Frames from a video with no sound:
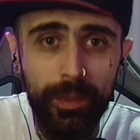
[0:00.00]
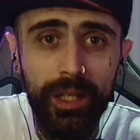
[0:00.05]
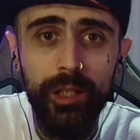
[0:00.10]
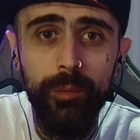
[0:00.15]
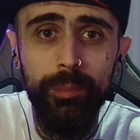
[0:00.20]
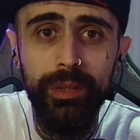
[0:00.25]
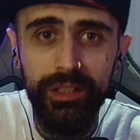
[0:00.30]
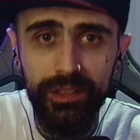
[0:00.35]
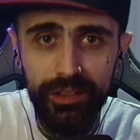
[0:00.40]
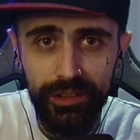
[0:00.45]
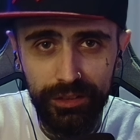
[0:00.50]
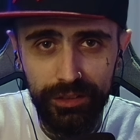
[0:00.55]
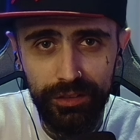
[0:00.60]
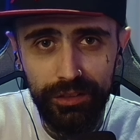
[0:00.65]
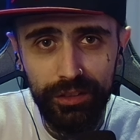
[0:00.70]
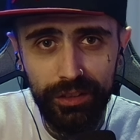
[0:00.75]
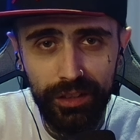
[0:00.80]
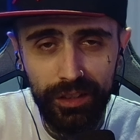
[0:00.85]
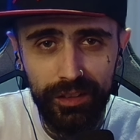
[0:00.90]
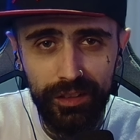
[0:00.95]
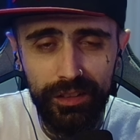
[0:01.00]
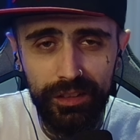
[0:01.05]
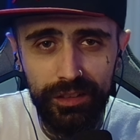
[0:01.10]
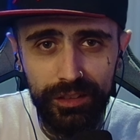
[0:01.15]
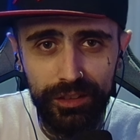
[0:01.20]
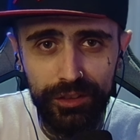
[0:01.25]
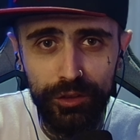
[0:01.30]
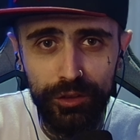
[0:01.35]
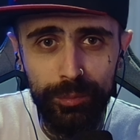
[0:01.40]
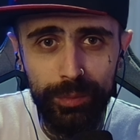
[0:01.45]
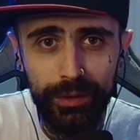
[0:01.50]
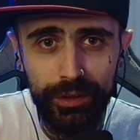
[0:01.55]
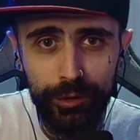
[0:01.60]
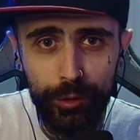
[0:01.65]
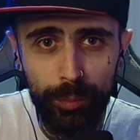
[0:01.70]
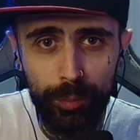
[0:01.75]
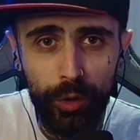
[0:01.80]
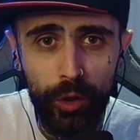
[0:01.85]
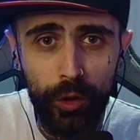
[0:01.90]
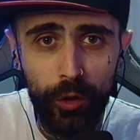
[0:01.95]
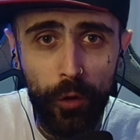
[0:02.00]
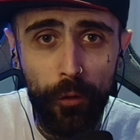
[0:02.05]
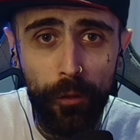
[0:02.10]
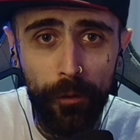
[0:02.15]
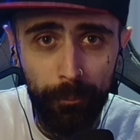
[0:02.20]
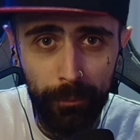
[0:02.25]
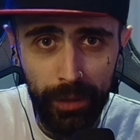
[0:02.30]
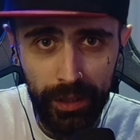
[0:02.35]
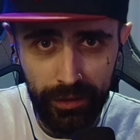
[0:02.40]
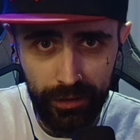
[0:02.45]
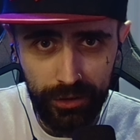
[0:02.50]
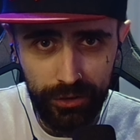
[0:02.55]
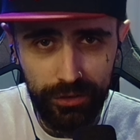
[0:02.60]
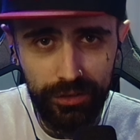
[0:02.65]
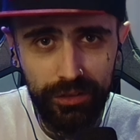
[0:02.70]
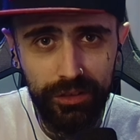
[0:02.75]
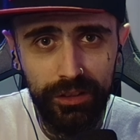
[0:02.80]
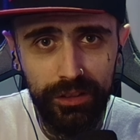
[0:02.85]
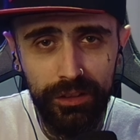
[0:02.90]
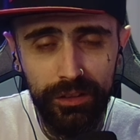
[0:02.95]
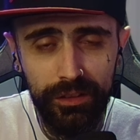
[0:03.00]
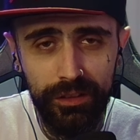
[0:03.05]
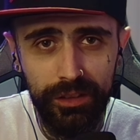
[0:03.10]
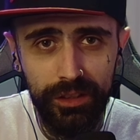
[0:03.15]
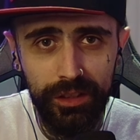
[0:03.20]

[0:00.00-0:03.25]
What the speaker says: opinions, this is based upon the medical scene.